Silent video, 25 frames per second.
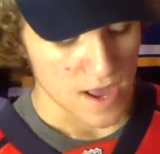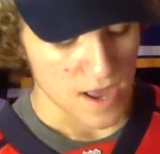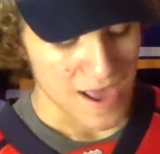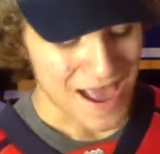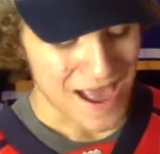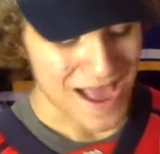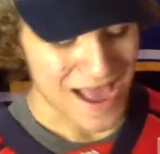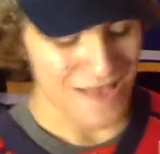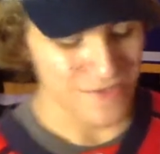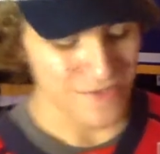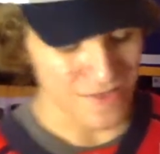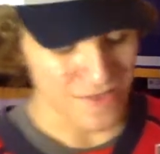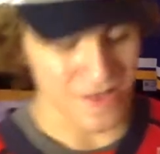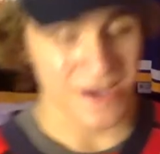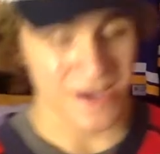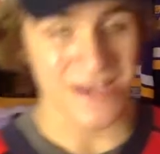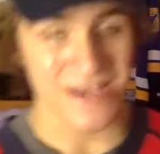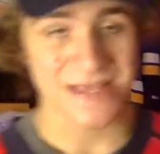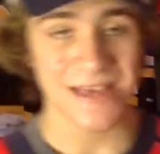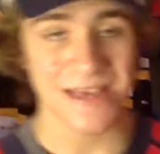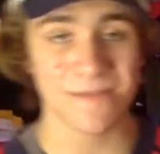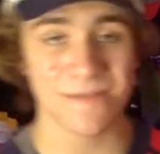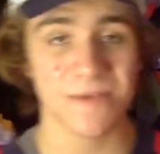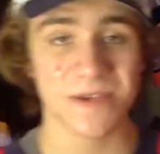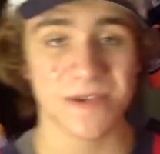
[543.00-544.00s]
I look
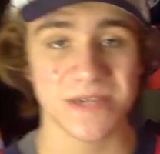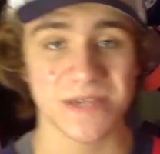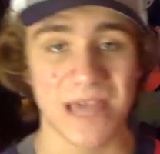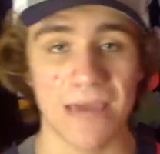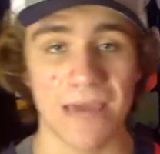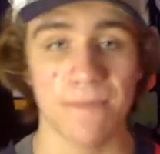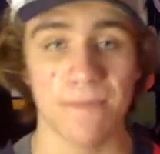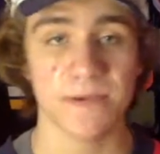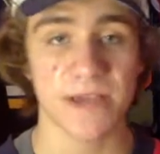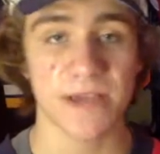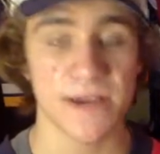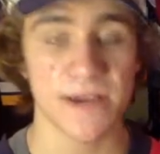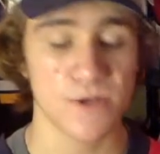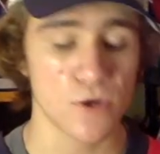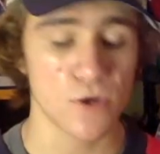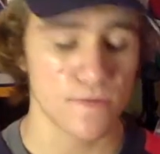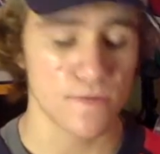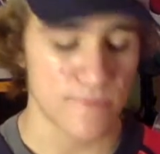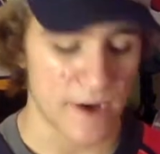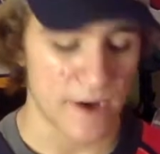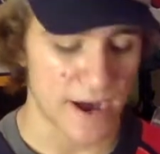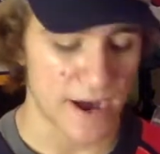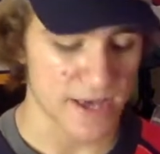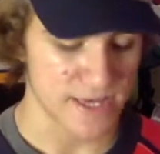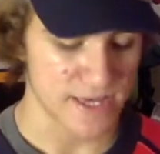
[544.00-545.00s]
at them the same as I do
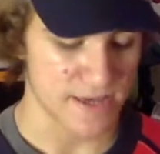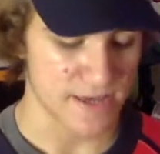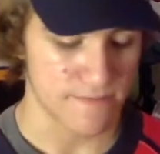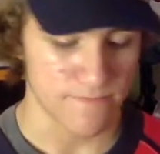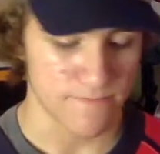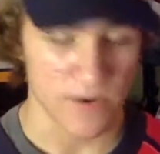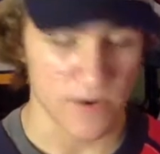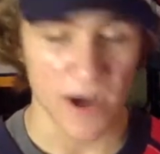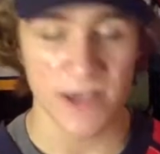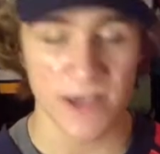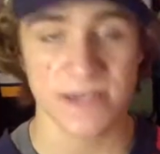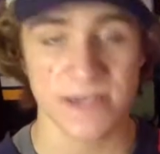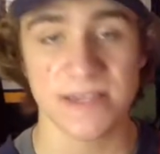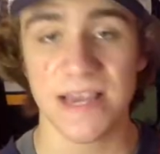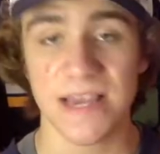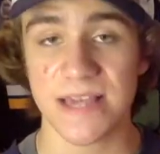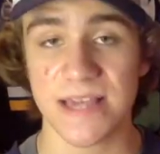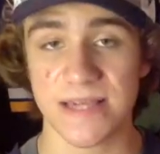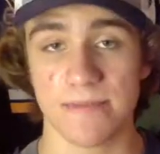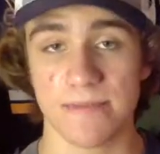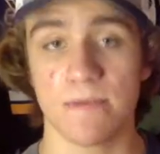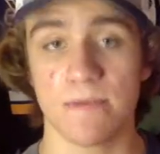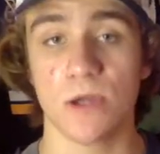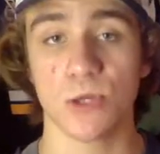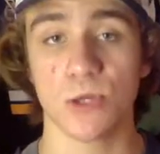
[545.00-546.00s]
Boston. Boston has
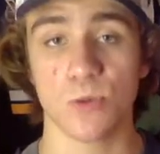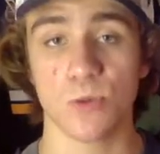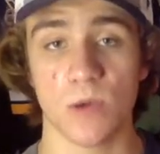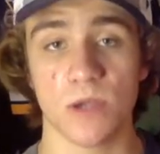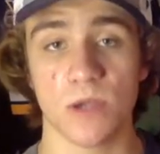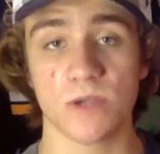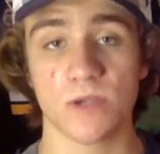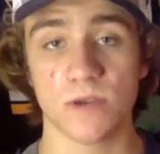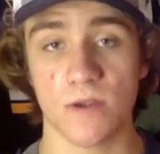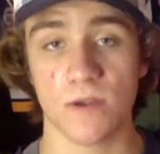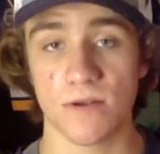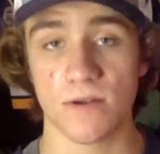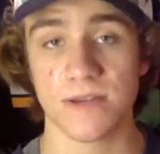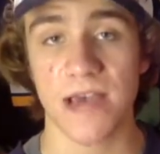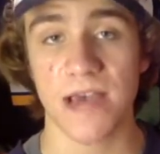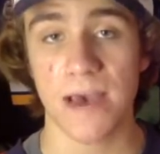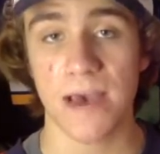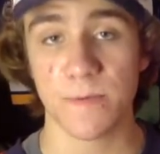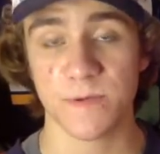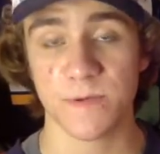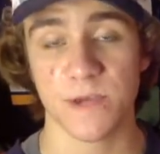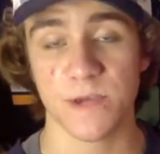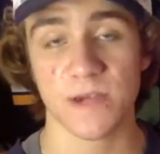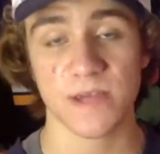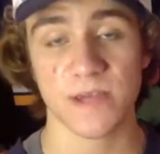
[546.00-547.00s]
some injuries to their top
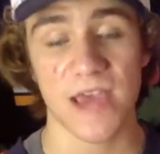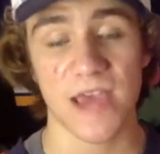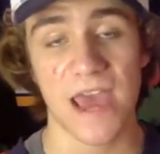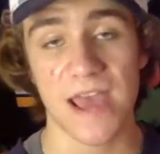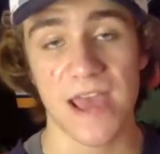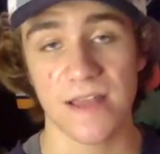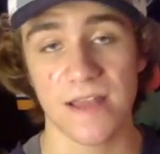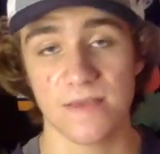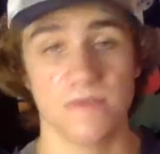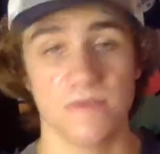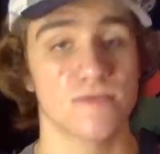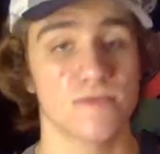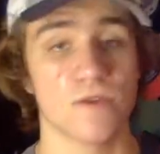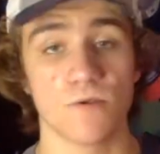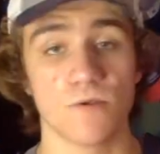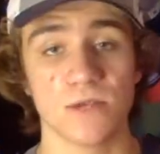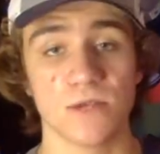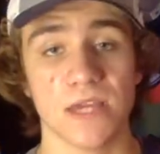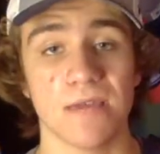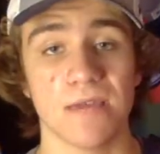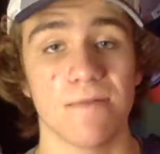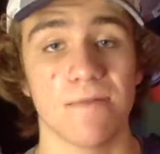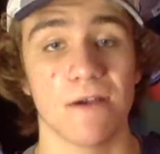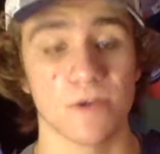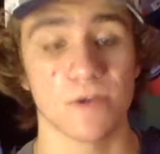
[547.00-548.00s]
six and their
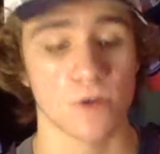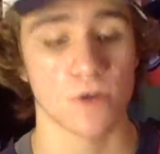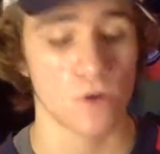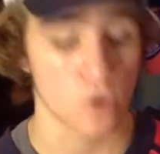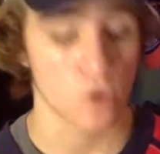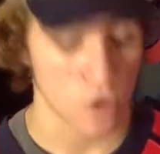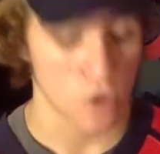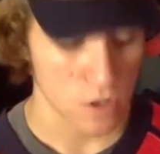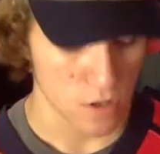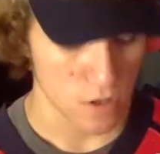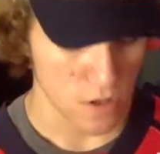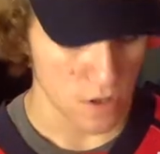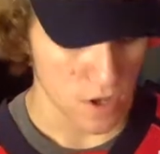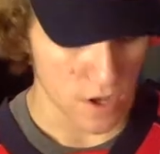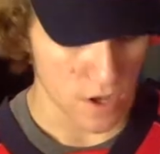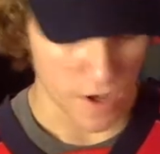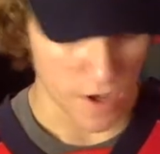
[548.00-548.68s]
team as a whole.